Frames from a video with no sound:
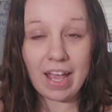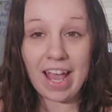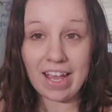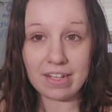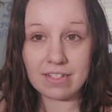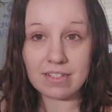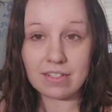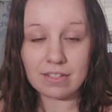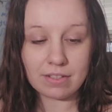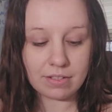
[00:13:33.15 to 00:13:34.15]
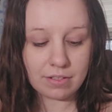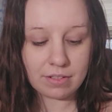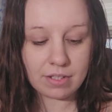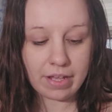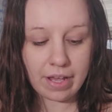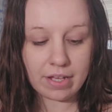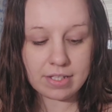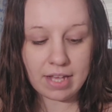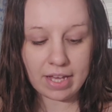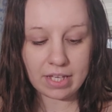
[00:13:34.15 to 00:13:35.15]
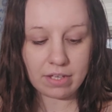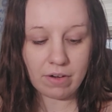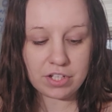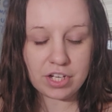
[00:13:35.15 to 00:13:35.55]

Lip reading: hates Psyche, right?